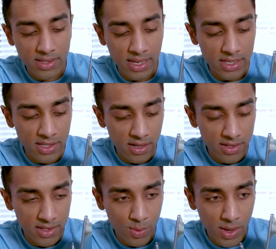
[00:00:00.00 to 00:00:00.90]
and it
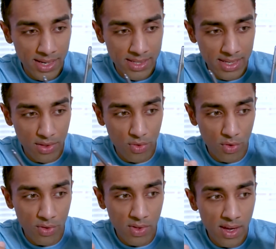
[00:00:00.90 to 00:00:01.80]
charges wirelessly
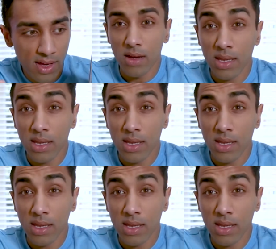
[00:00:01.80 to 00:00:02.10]
through there.